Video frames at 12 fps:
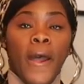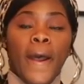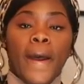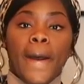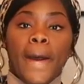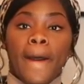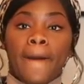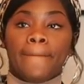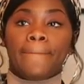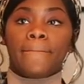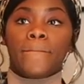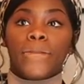
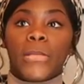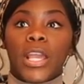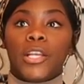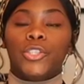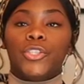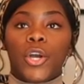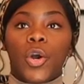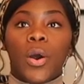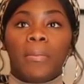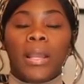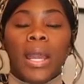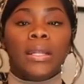Um, so
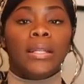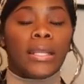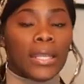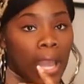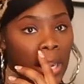I'm kind of like,